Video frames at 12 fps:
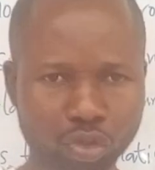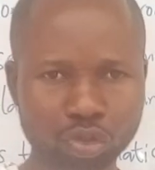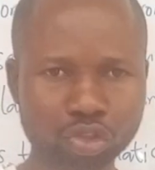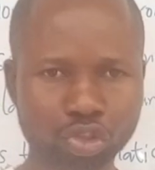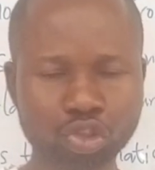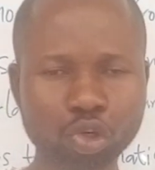
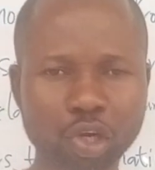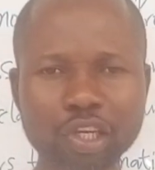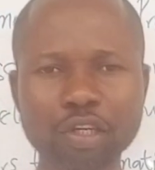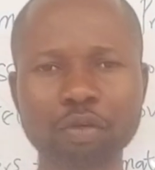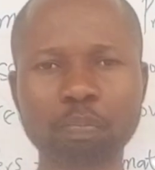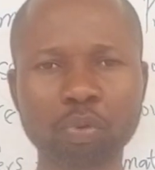Showing
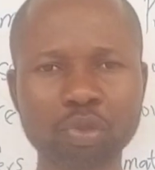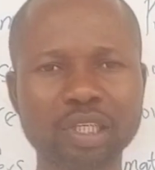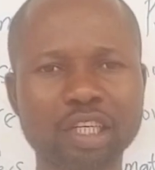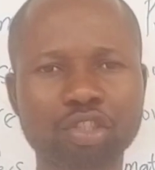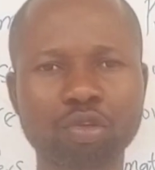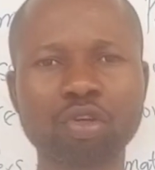
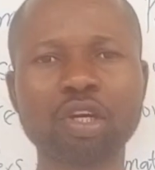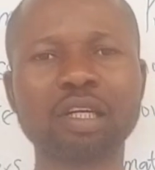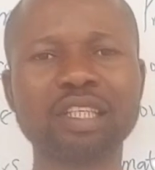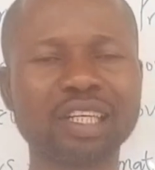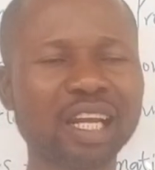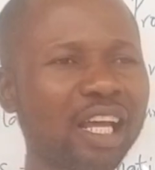possession. The
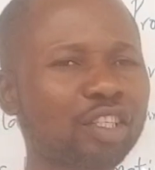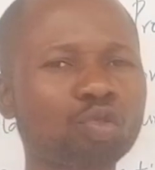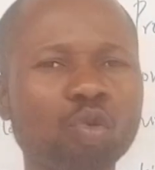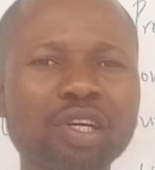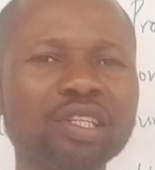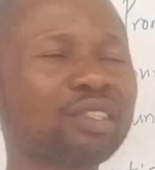last
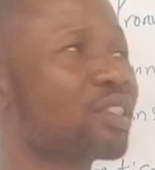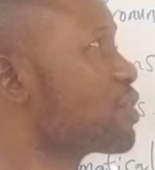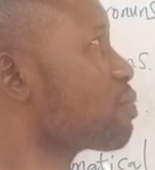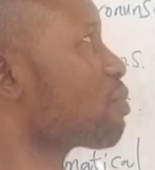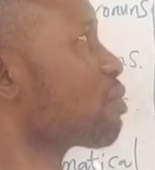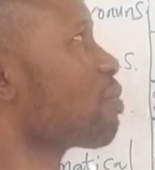one is
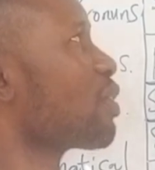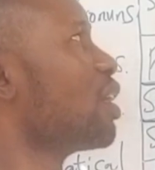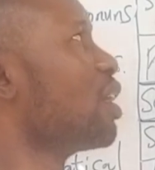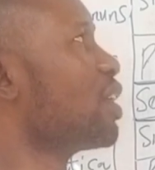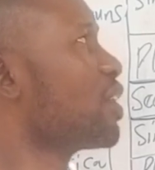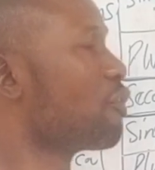
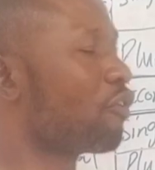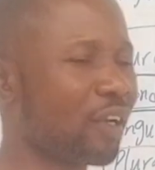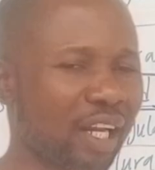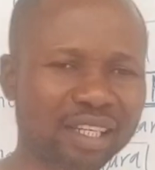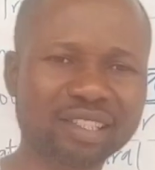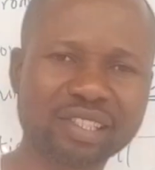
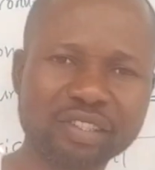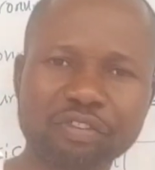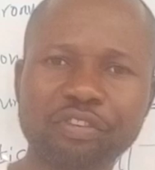reflexive.